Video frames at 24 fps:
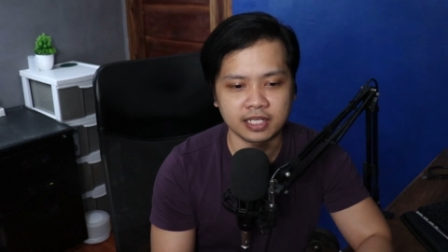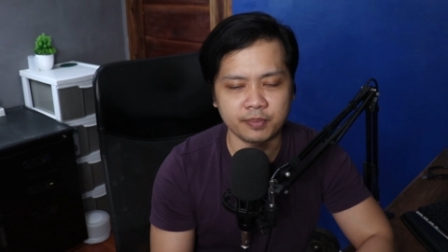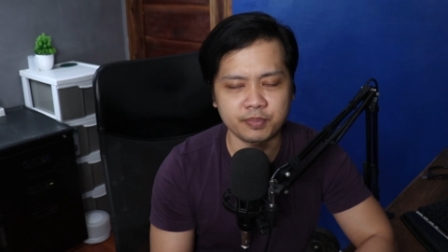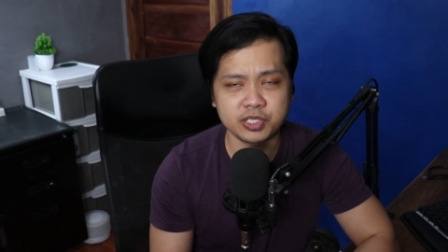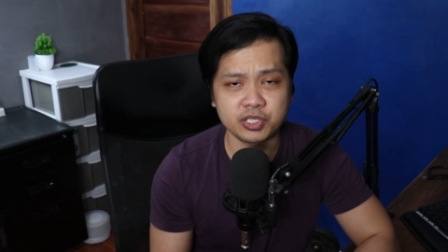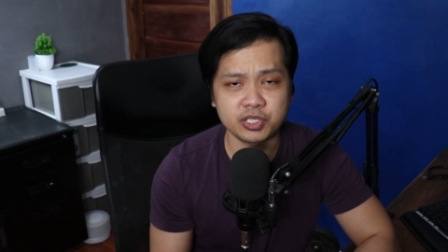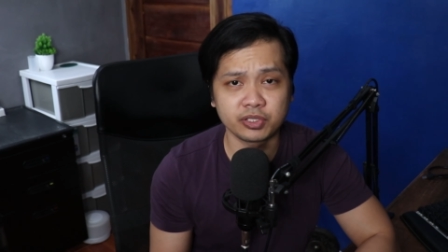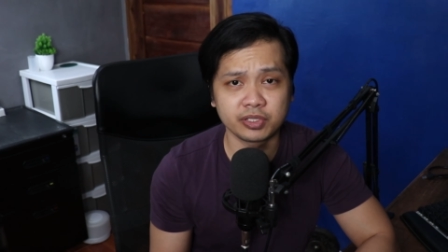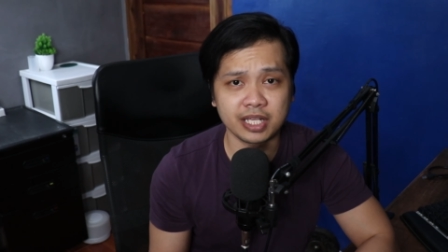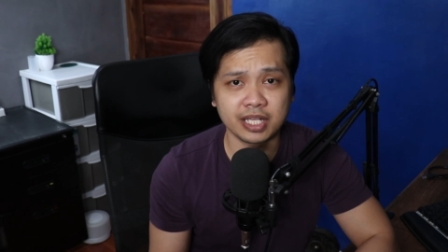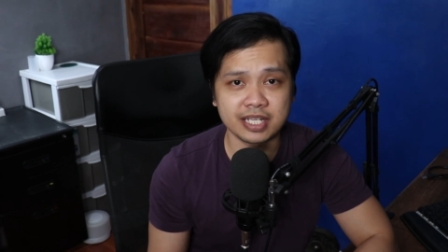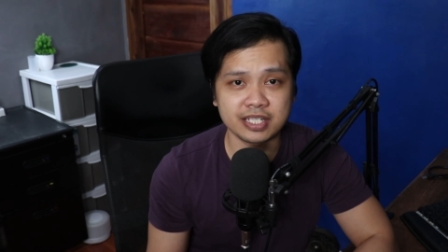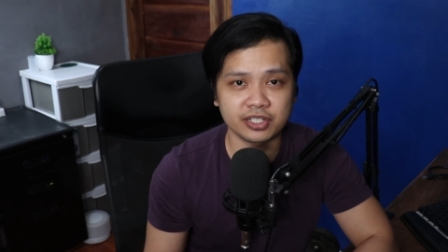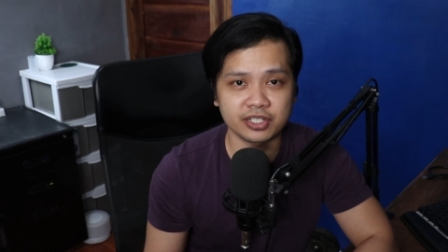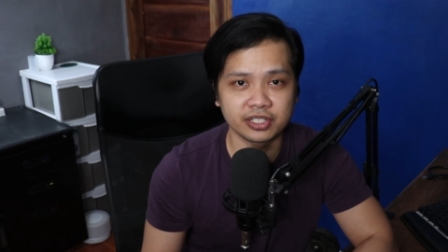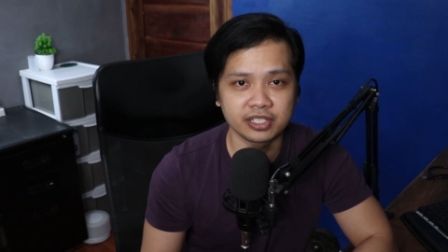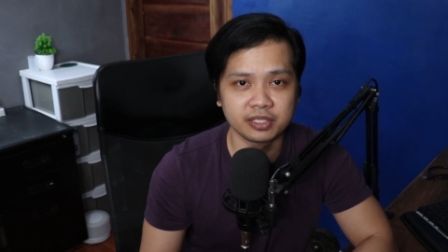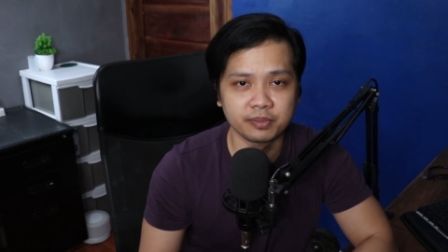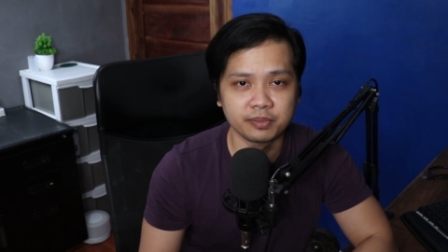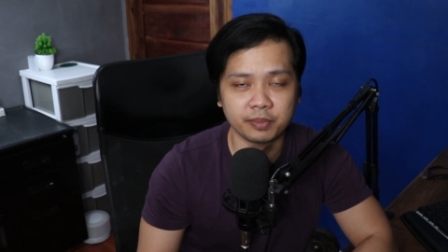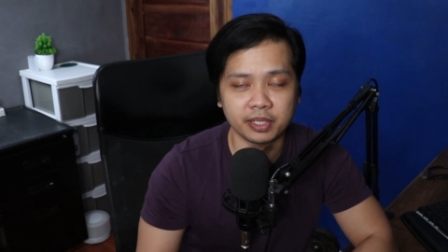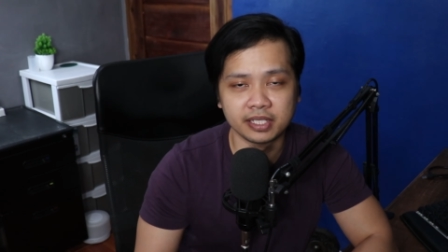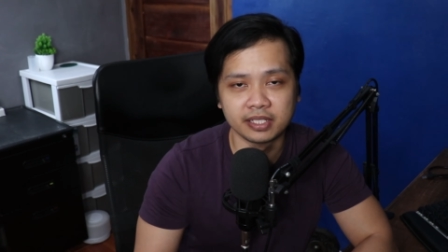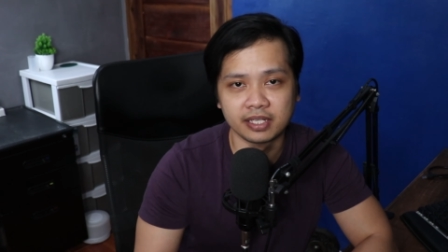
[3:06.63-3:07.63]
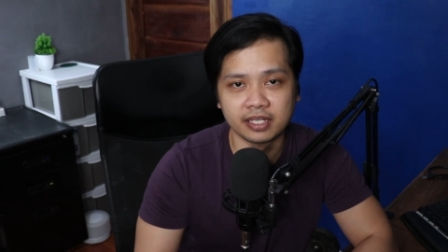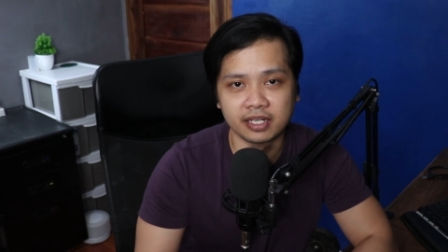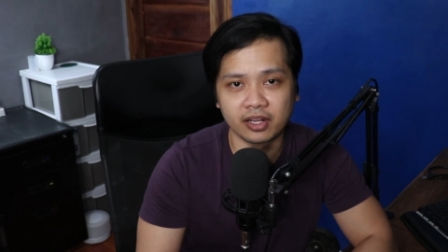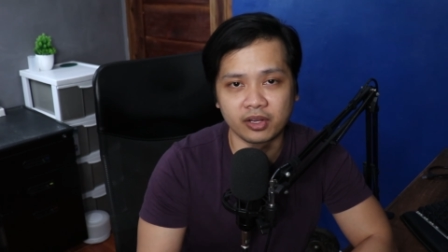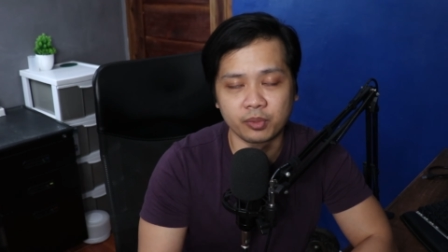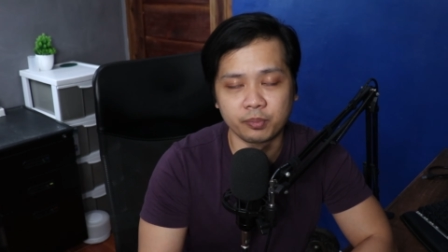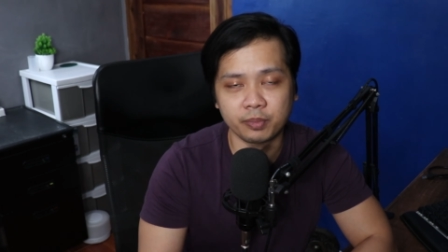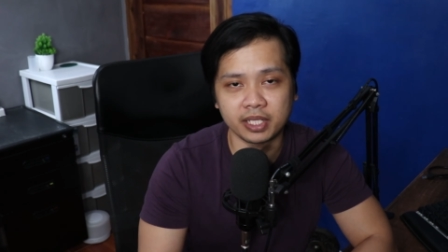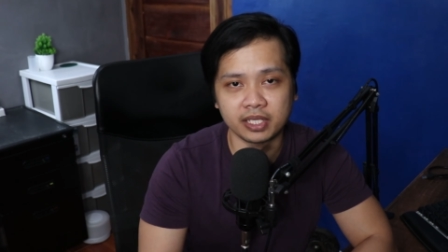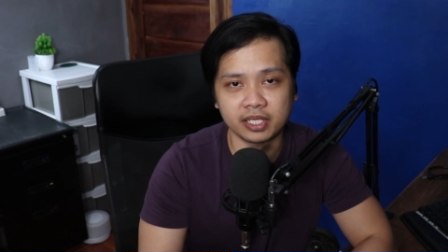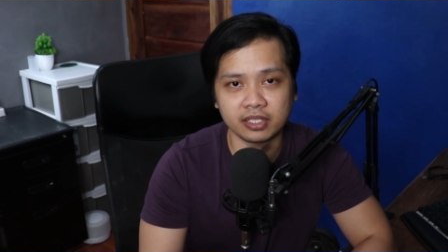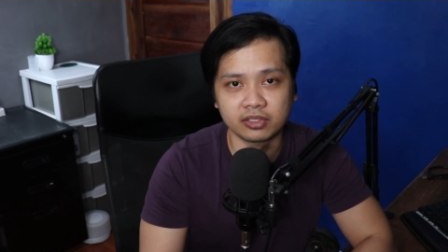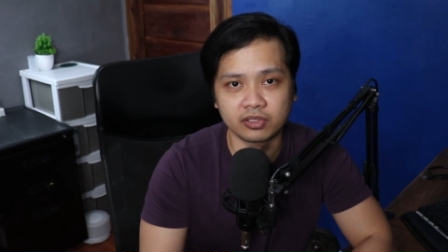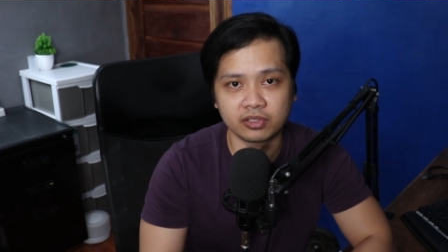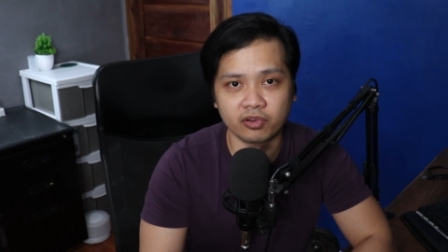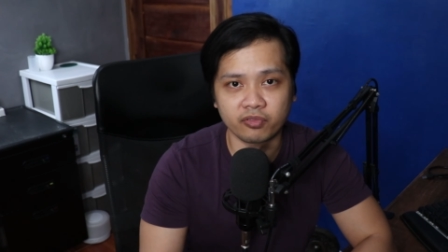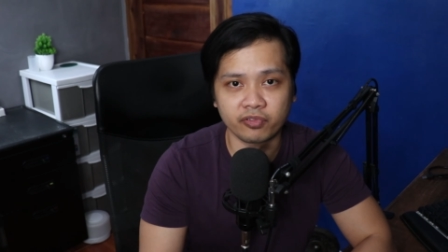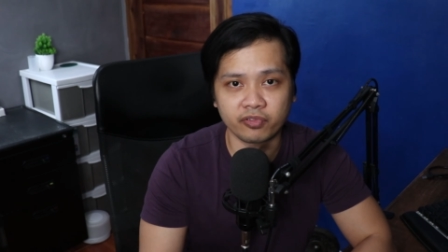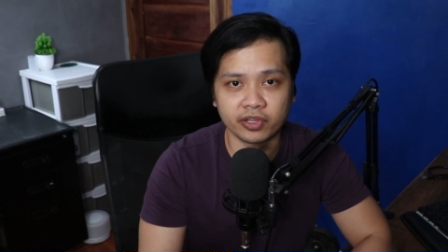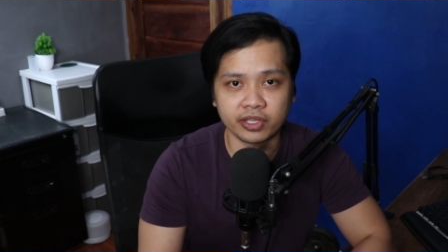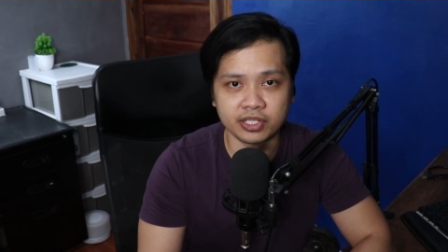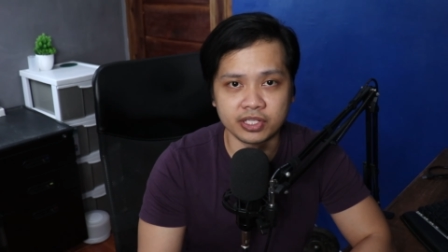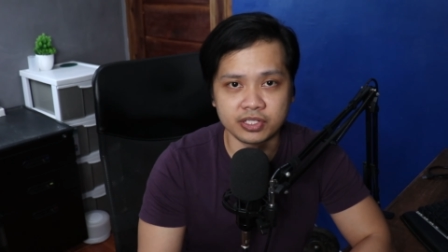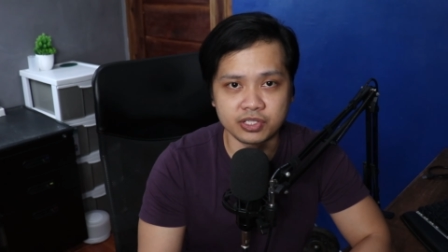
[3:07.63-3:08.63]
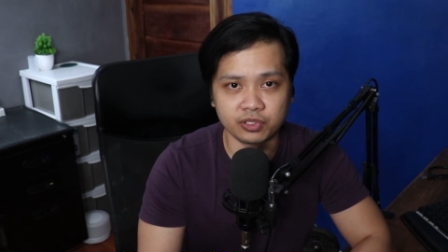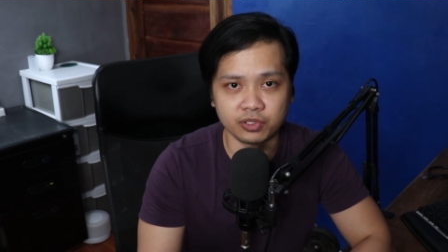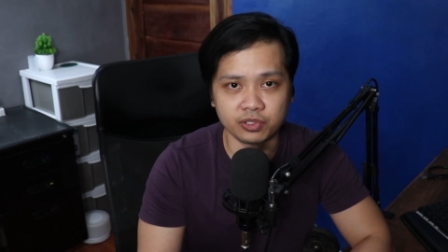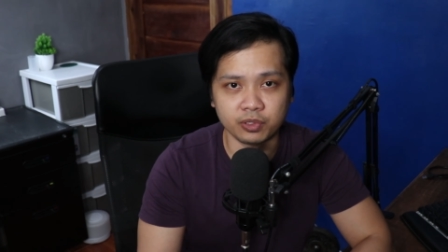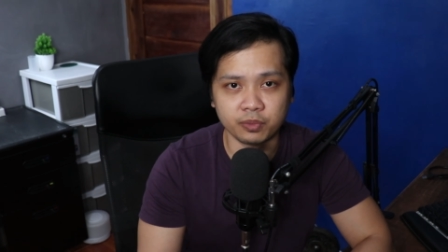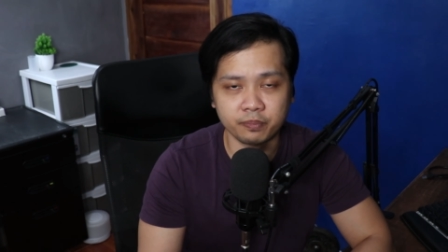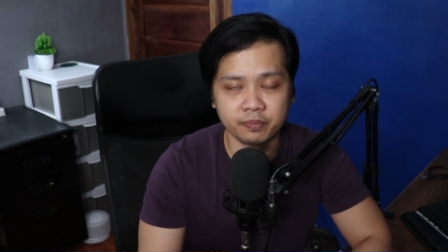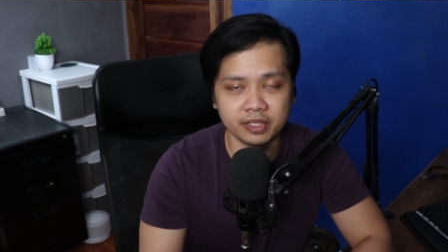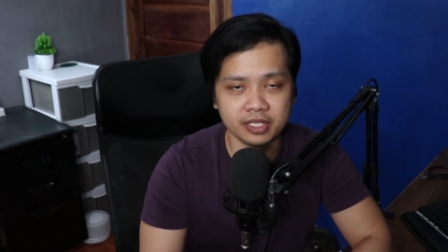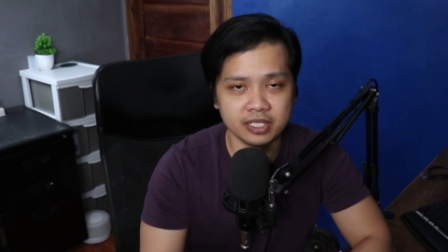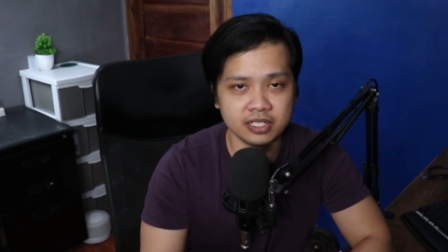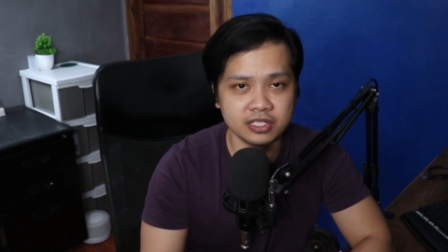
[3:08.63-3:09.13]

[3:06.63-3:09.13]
Tapos yung last card naman na recommended ko for this group